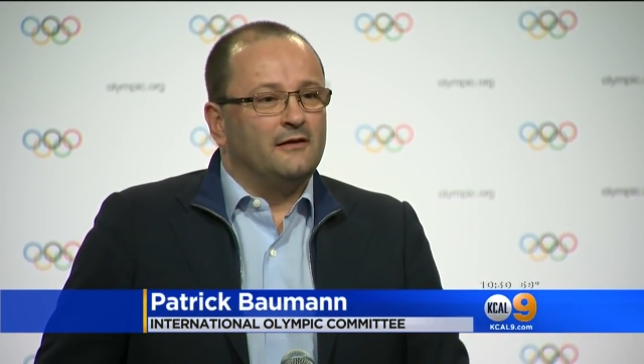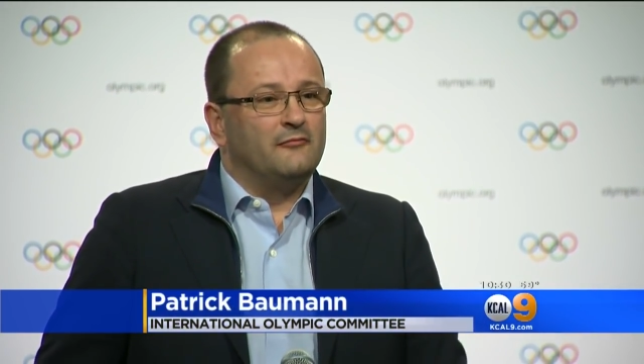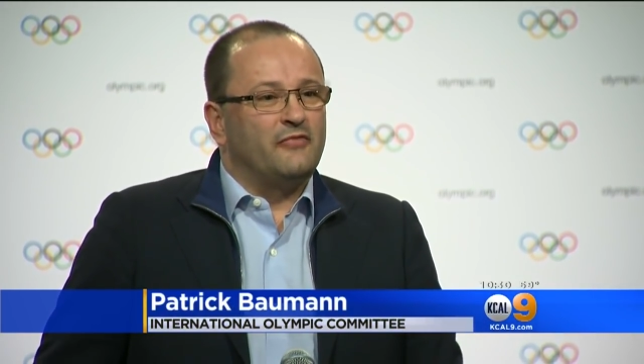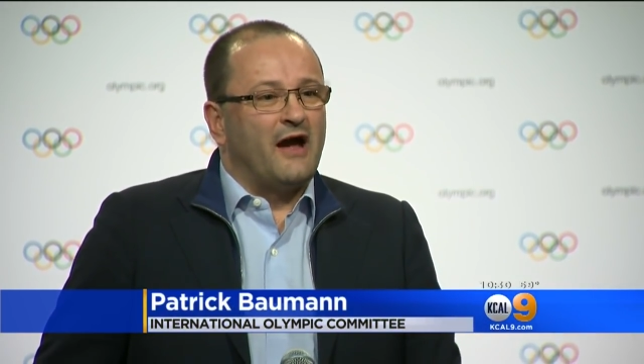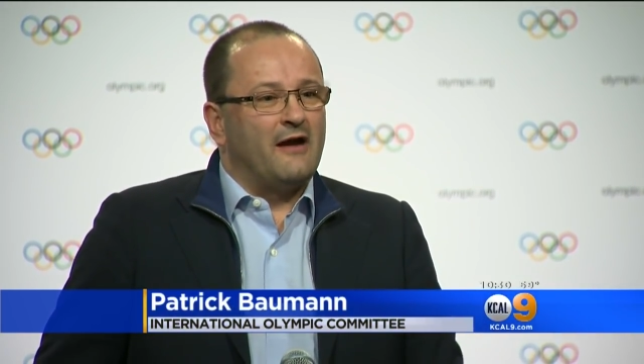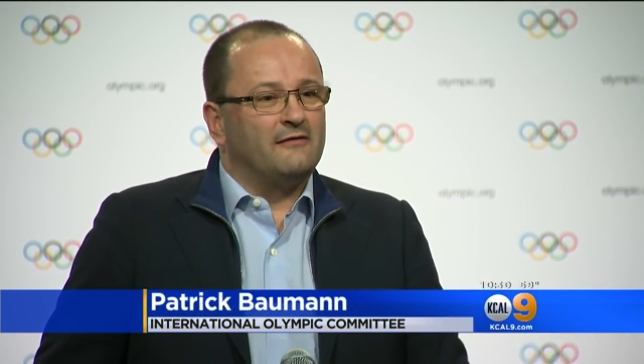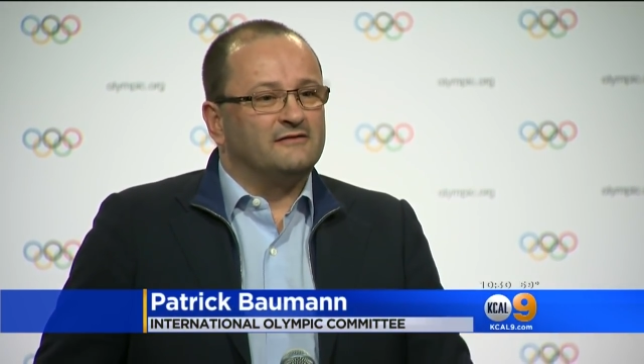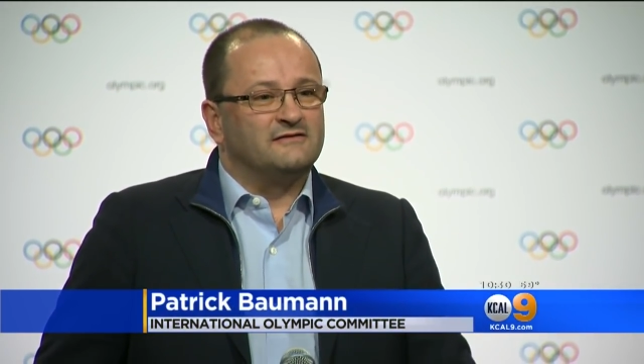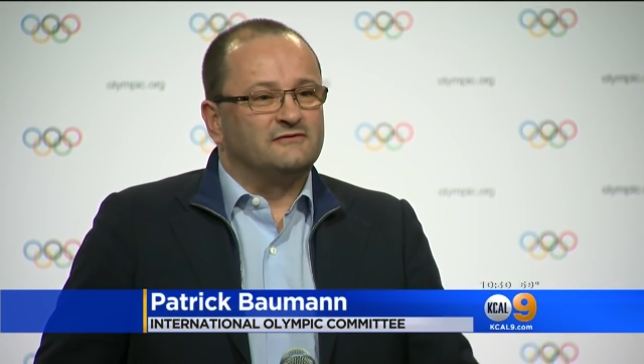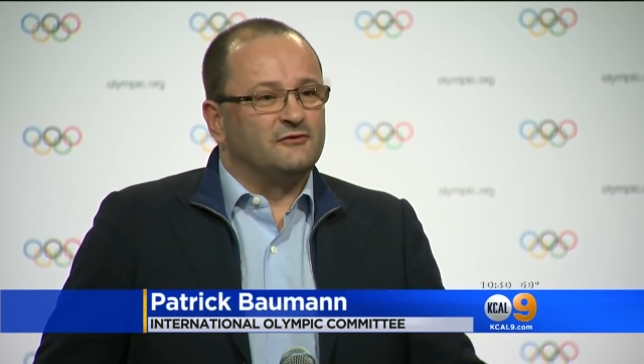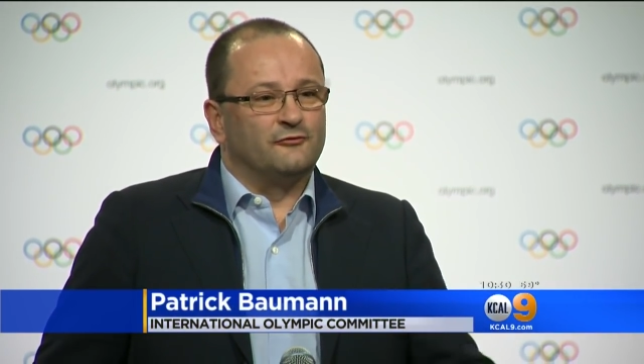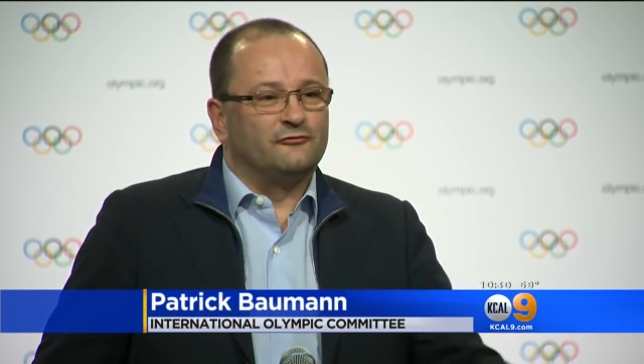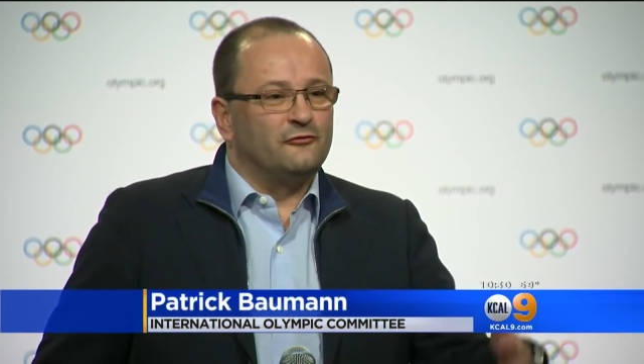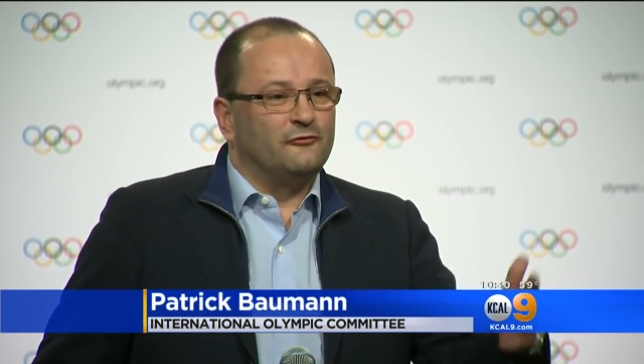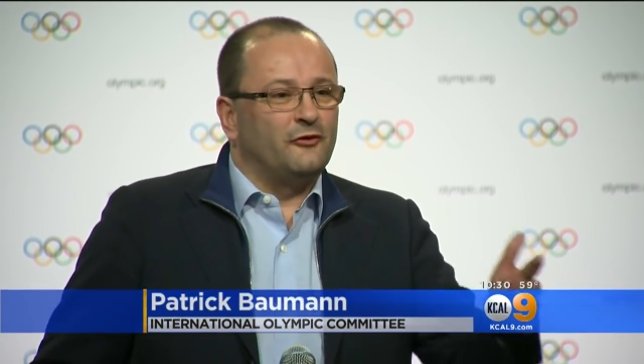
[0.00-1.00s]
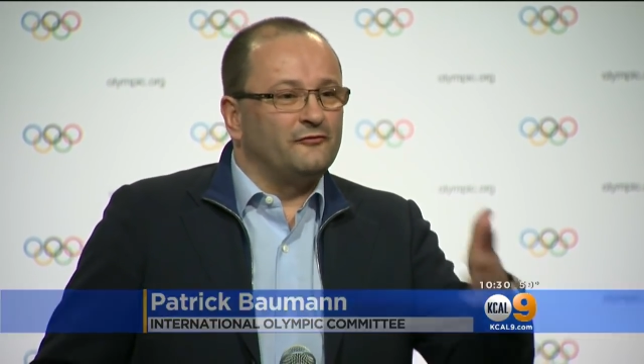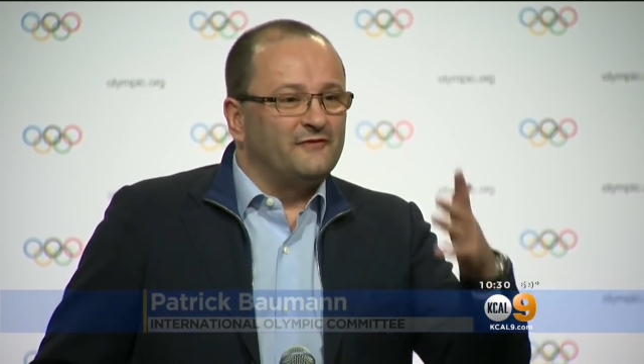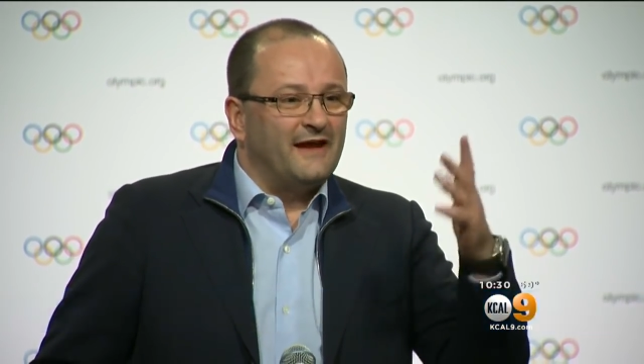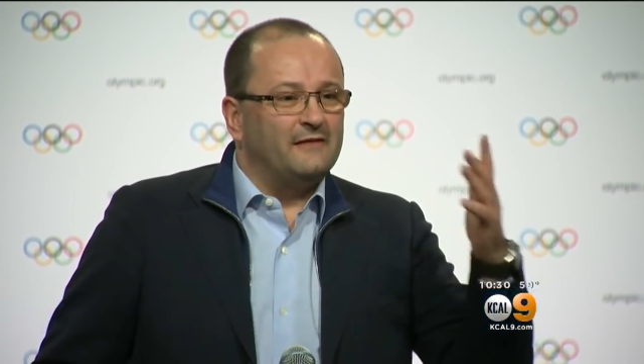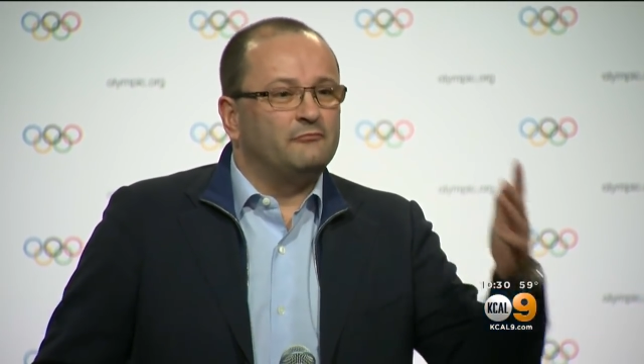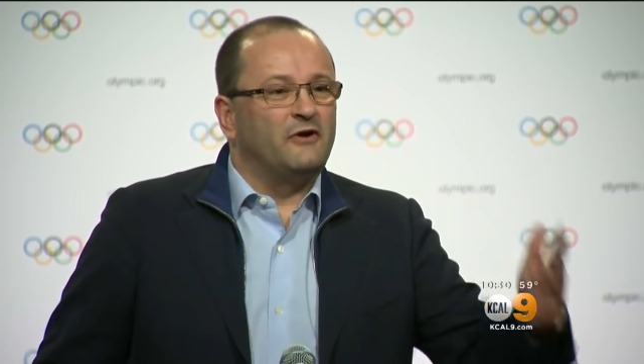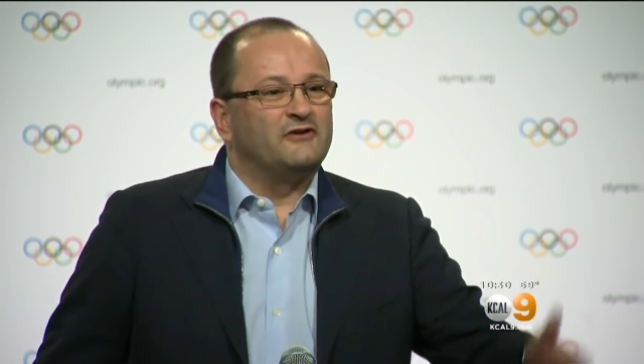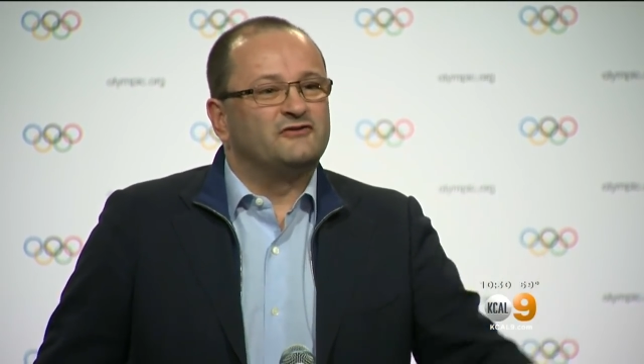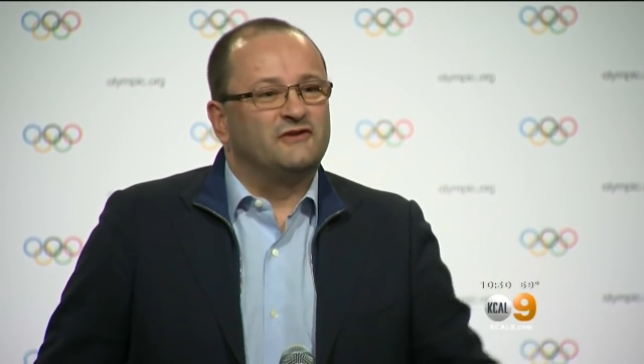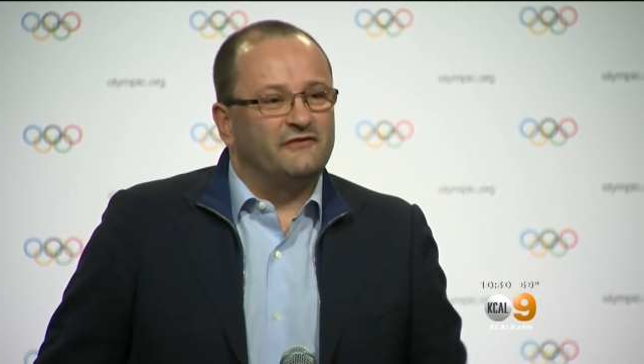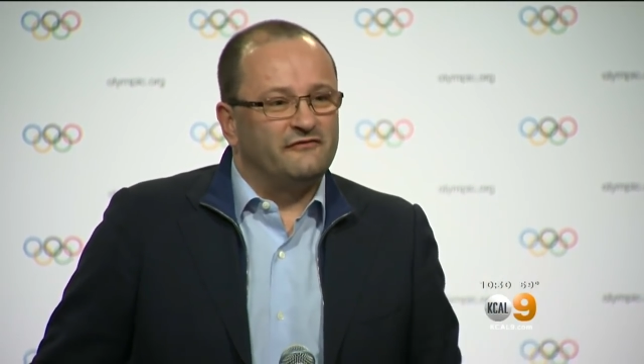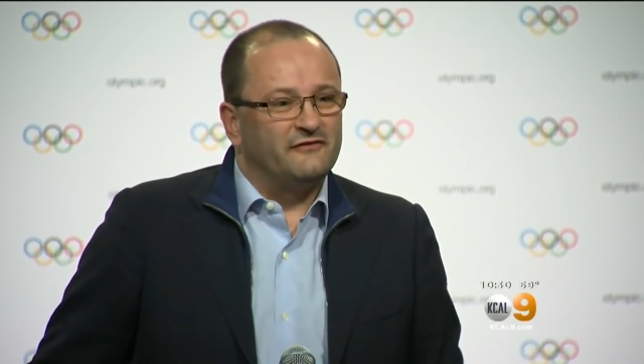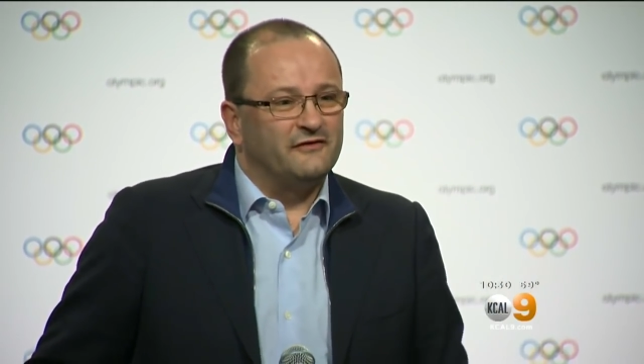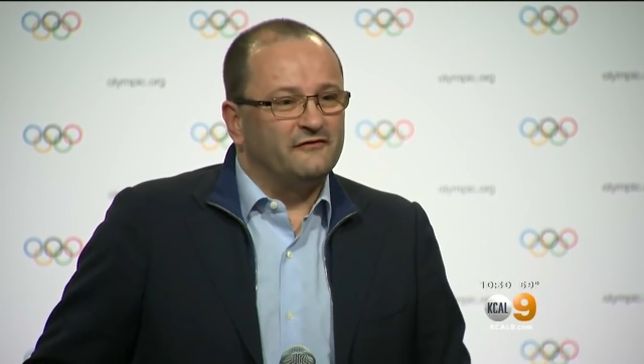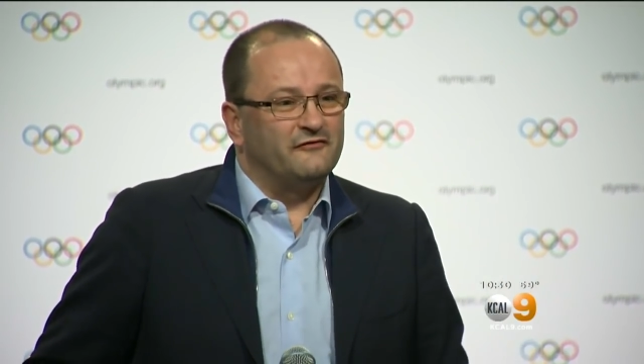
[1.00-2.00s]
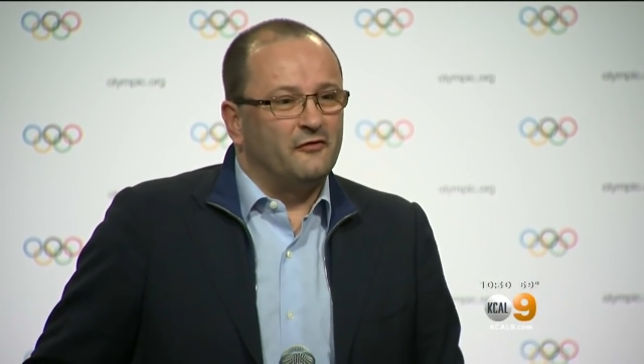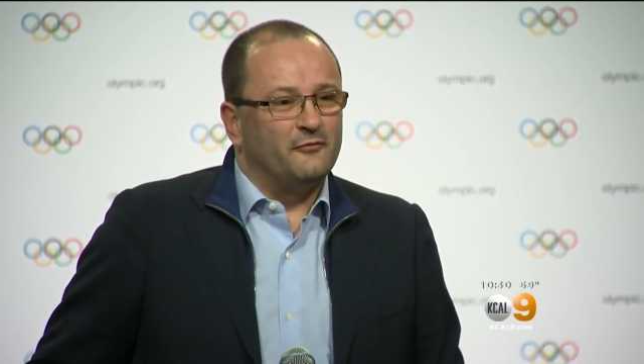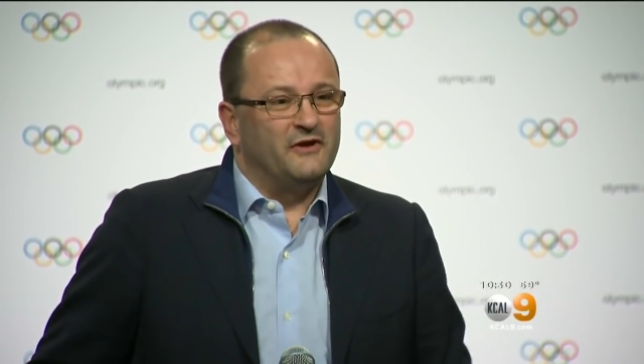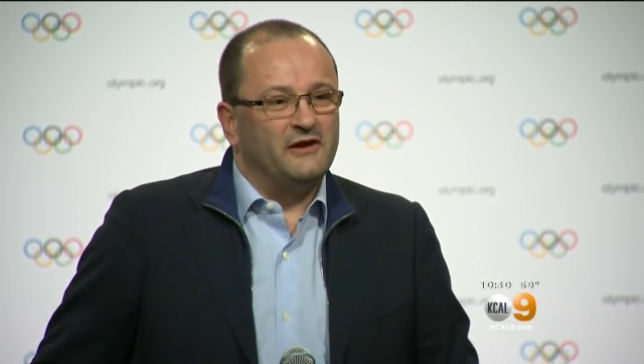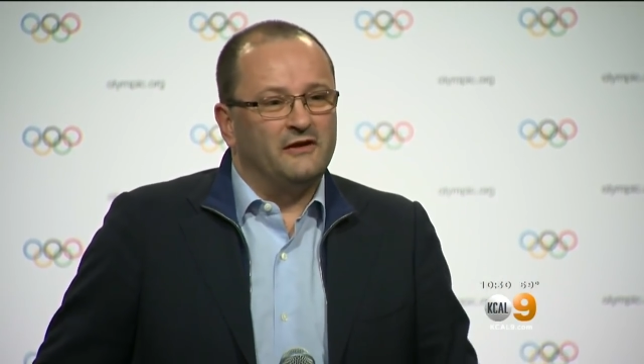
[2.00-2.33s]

uh, in Paris it's also not that much different from